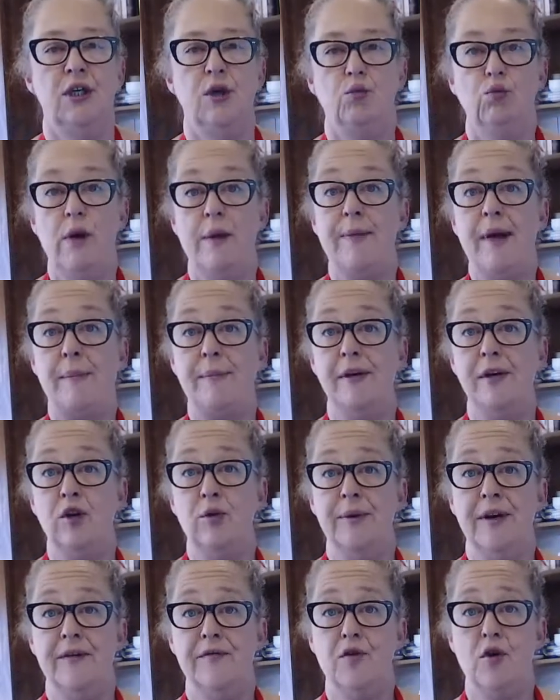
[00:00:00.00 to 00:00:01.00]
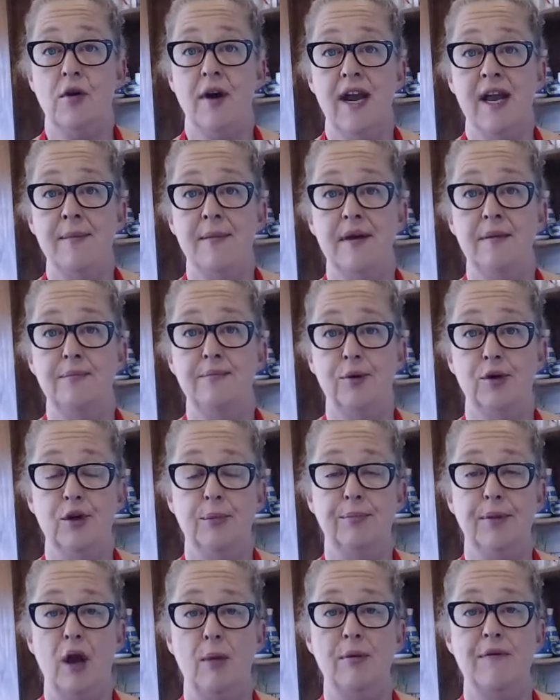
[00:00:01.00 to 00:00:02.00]
whip up a little bit of cream and put a
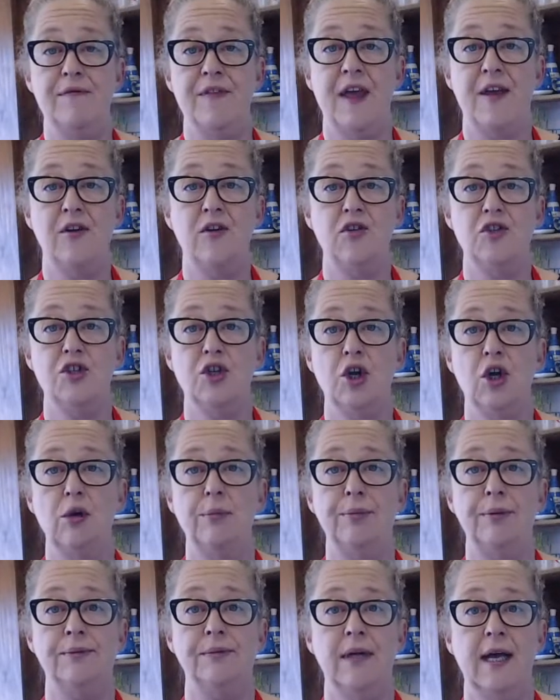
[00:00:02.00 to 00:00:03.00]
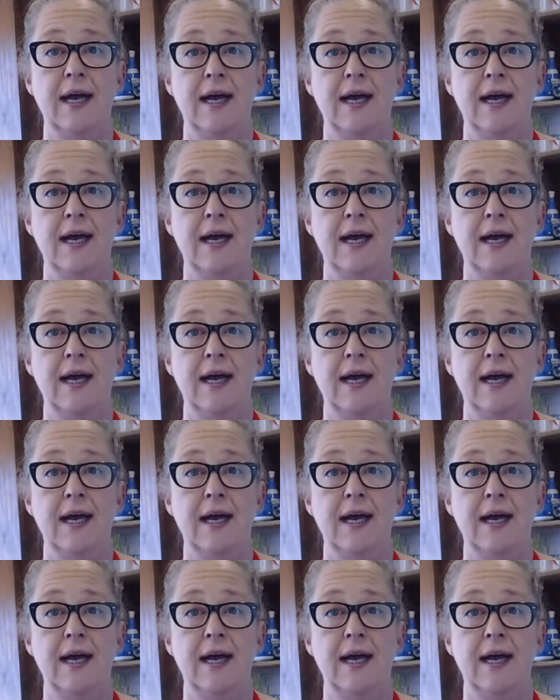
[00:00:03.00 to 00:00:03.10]
blob of that on top.